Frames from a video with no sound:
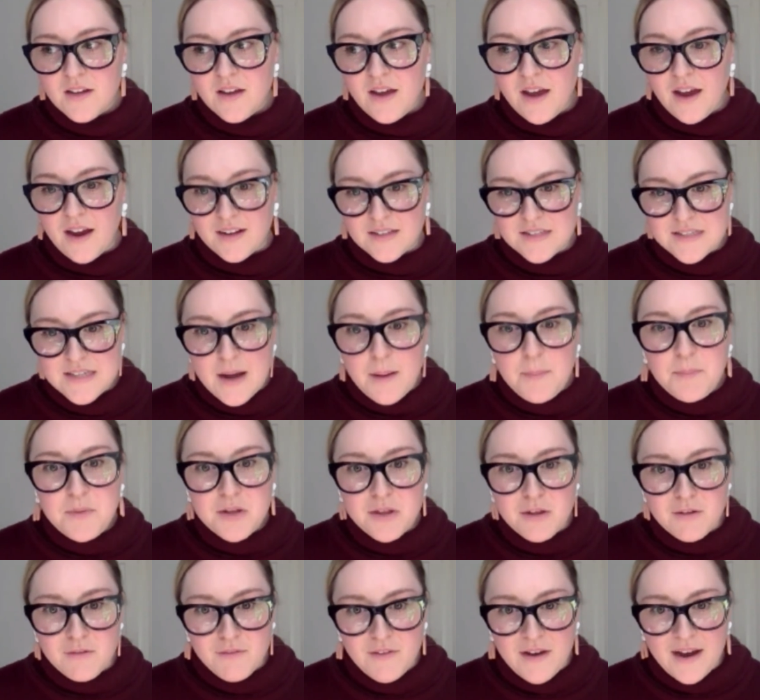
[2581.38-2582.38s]
accept
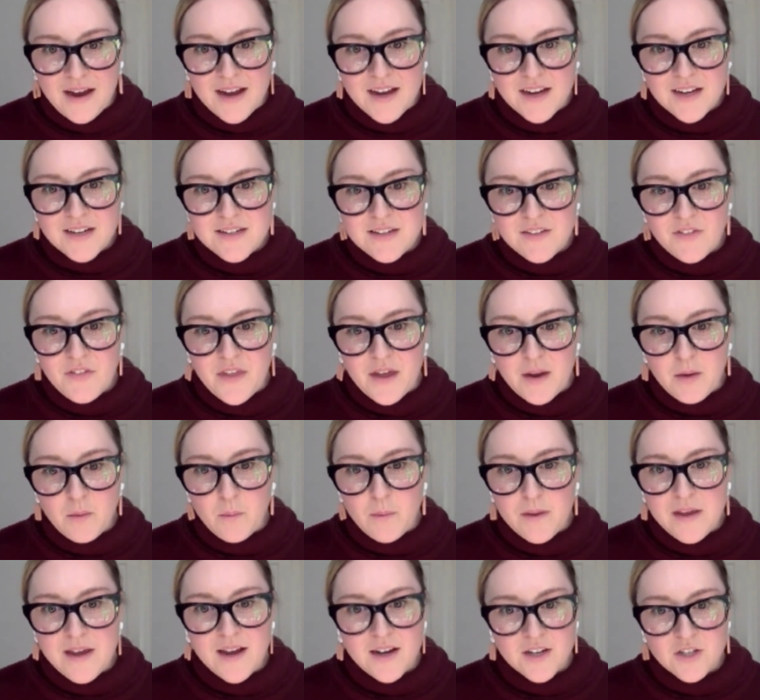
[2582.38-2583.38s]
the fact that
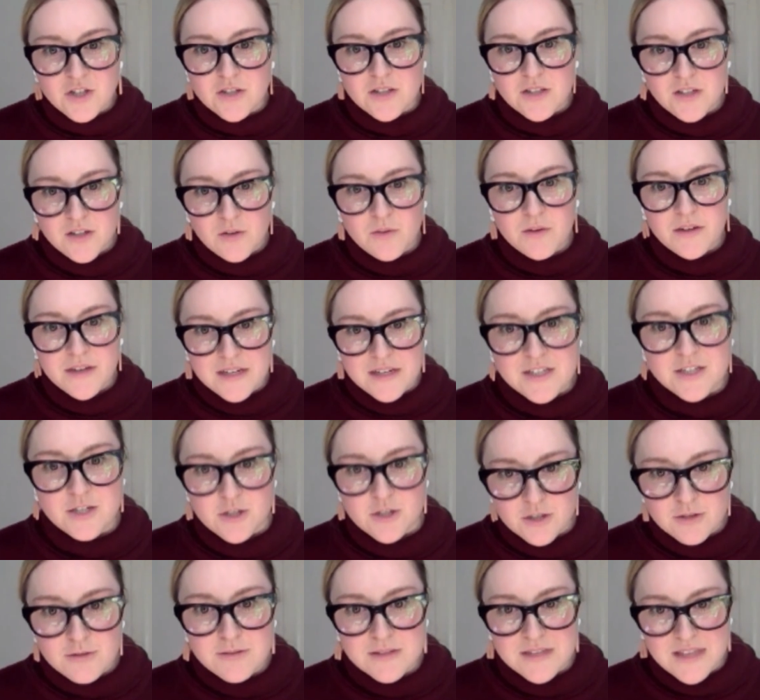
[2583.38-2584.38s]
we actually don't to
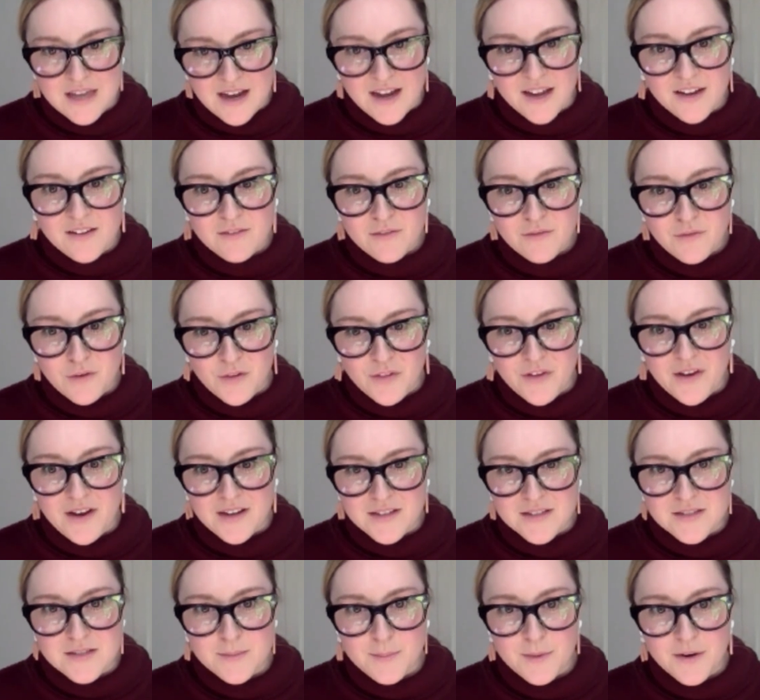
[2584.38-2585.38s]
choose that for the
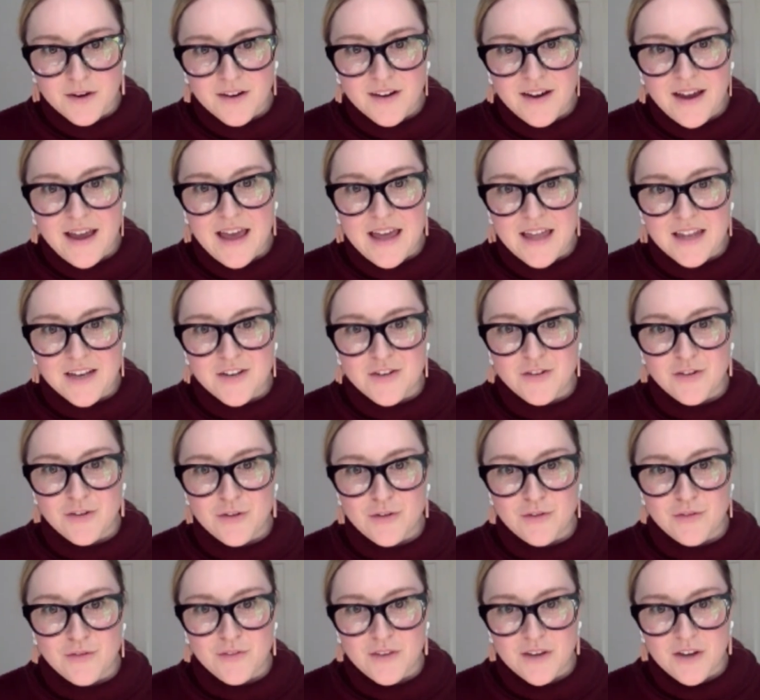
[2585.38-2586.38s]
customer, and
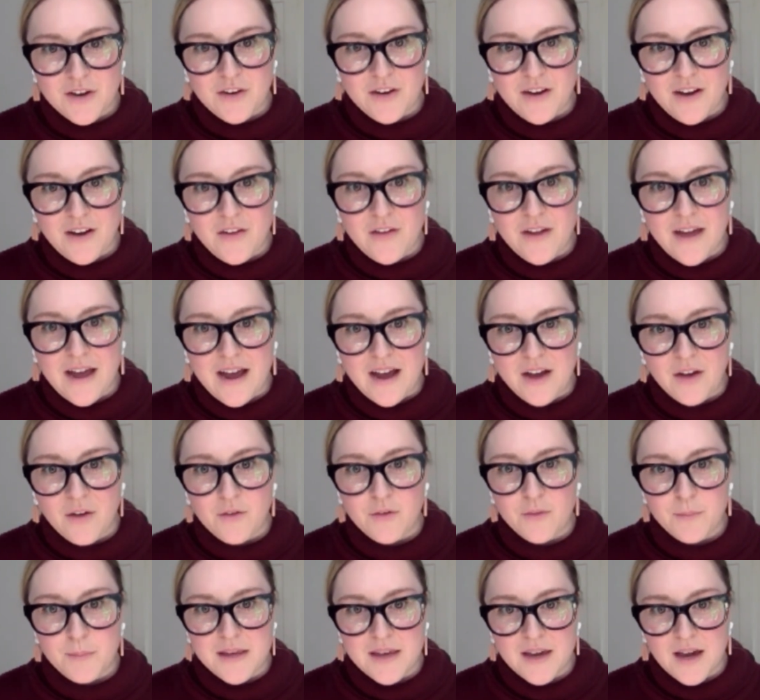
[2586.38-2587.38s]
to figure out how
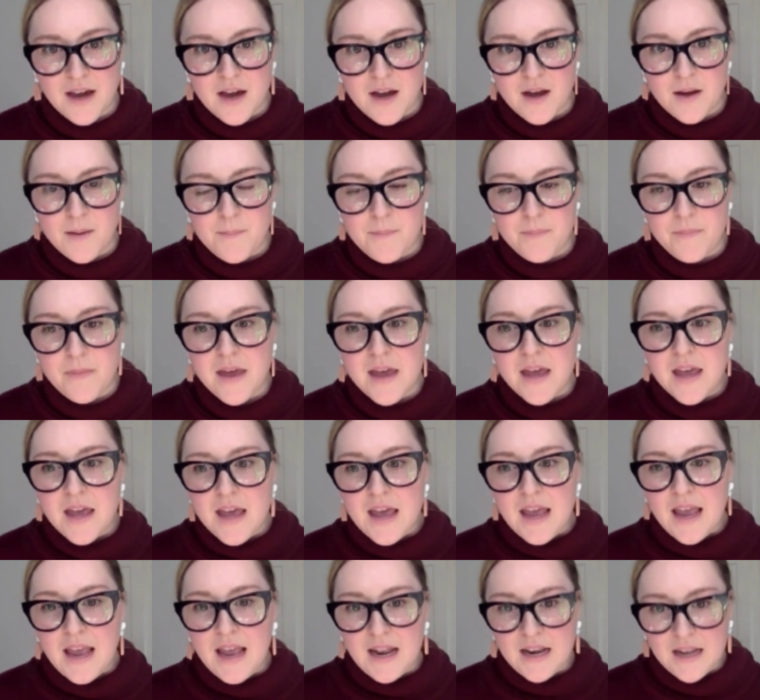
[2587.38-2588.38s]
to become
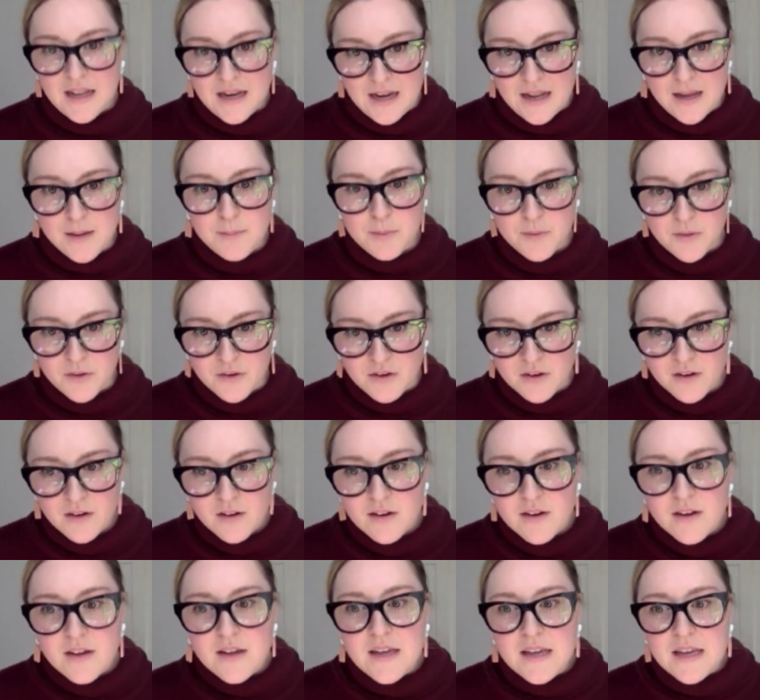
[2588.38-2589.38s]
an enabler
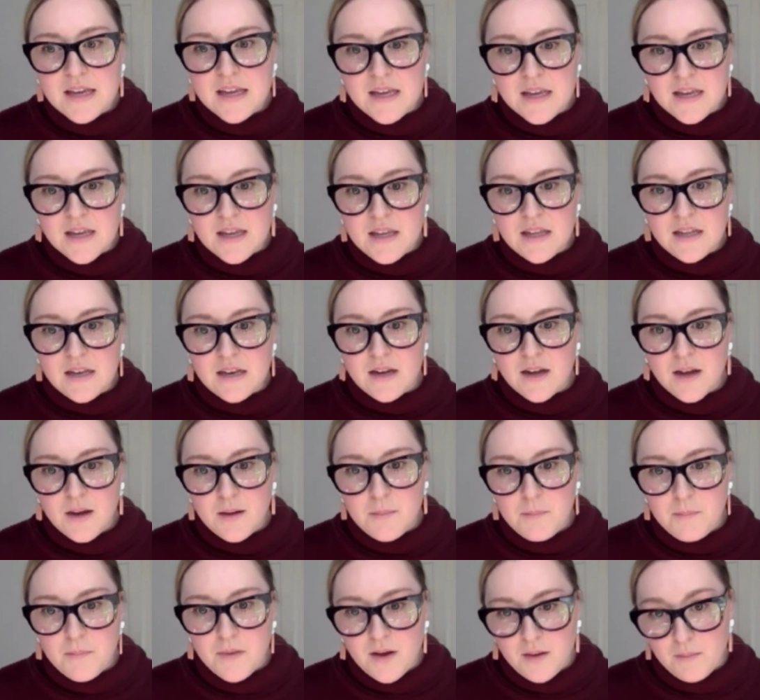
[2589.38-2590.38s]
in
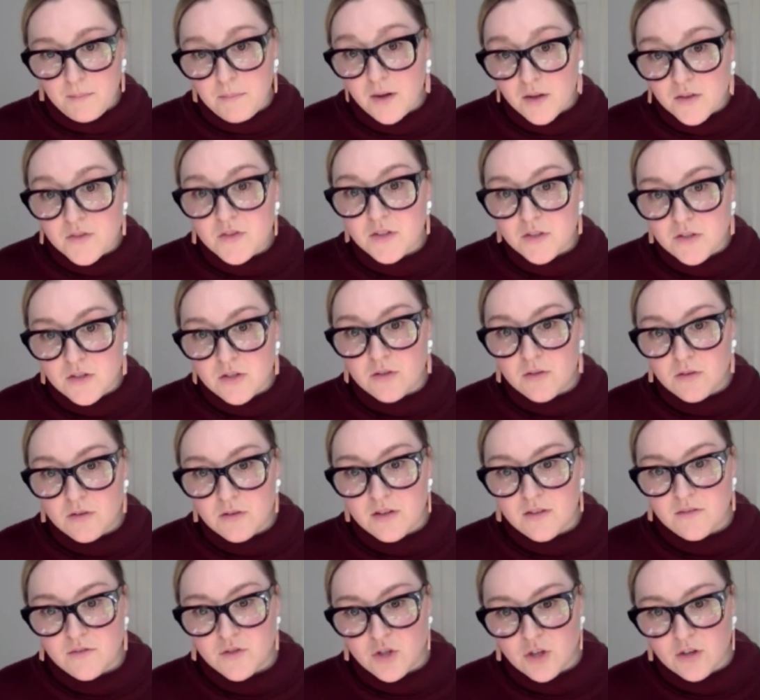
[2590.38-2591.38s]
a
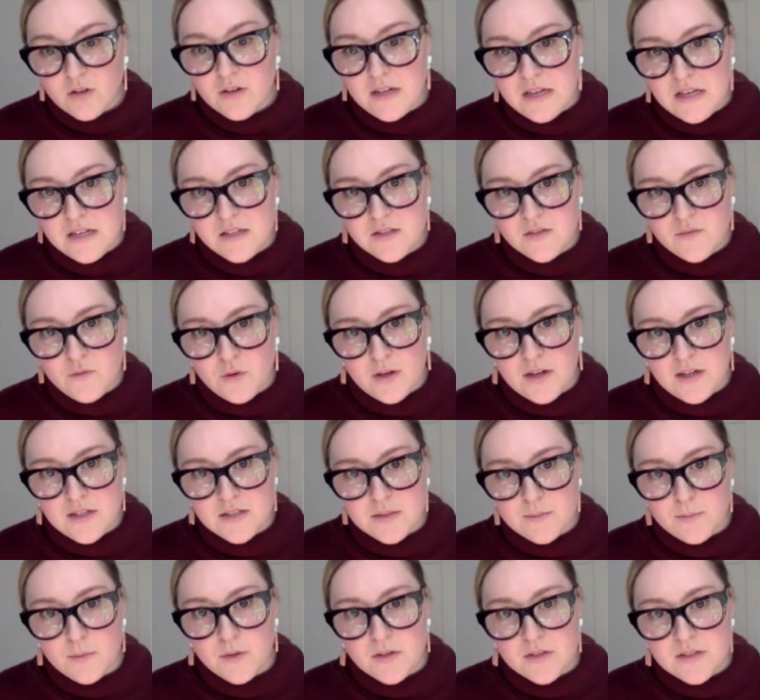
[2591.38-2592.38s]
multitude of journeys for
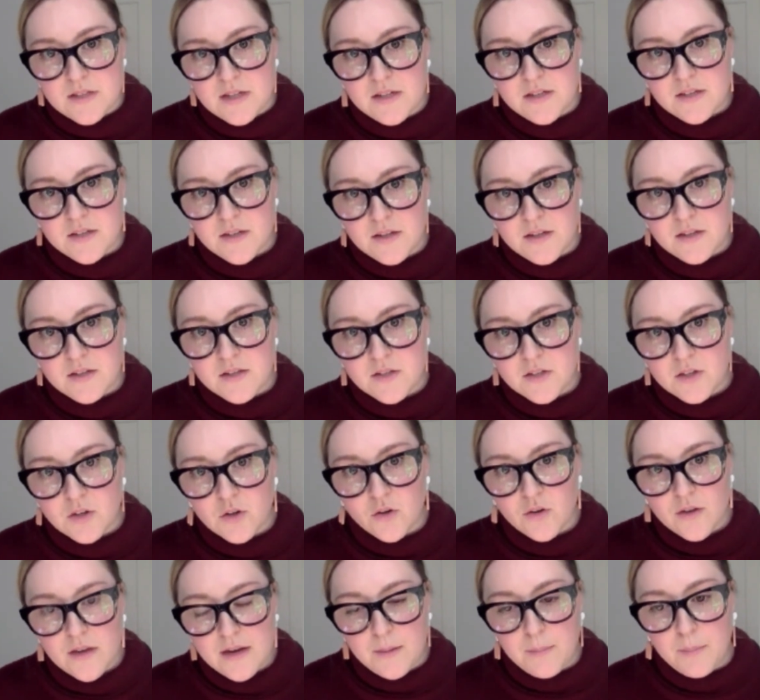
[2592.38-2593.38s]
customers, and to
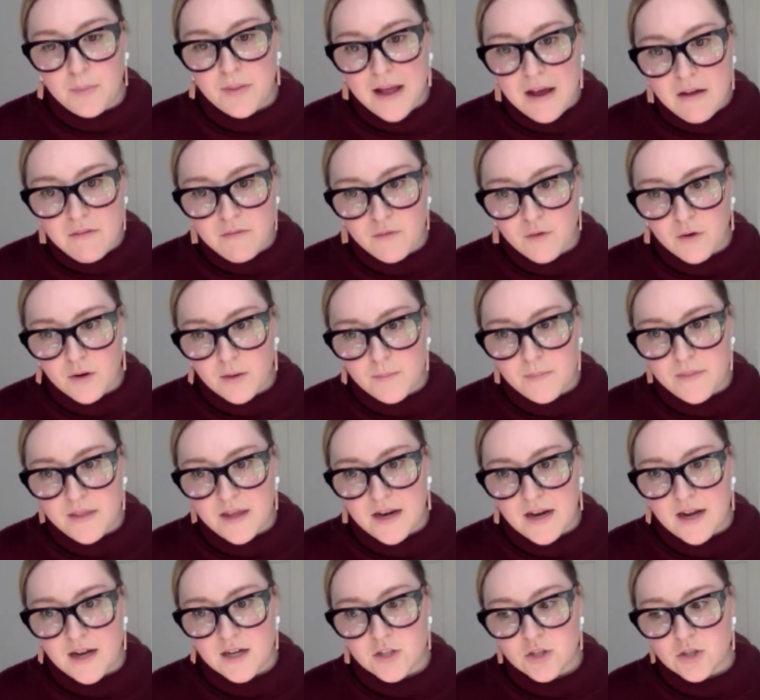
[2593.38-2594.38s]
create a platform
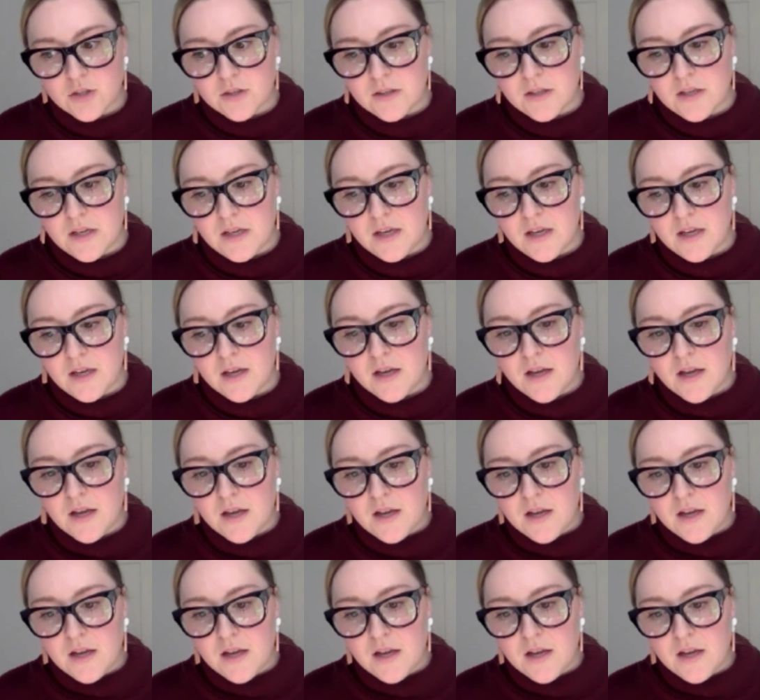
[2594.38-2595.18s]
that actually